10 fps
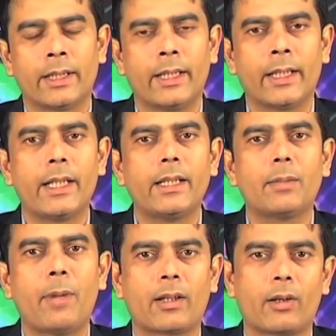again
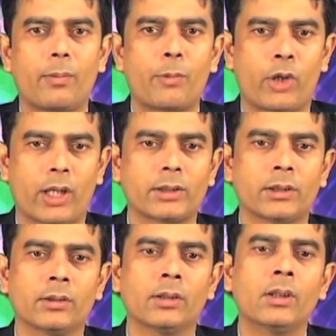the matter of
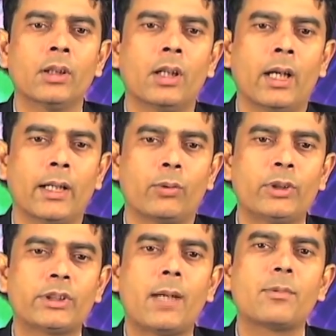protection, and
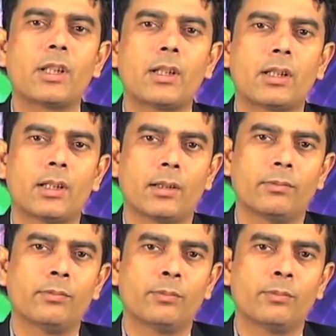which comes under the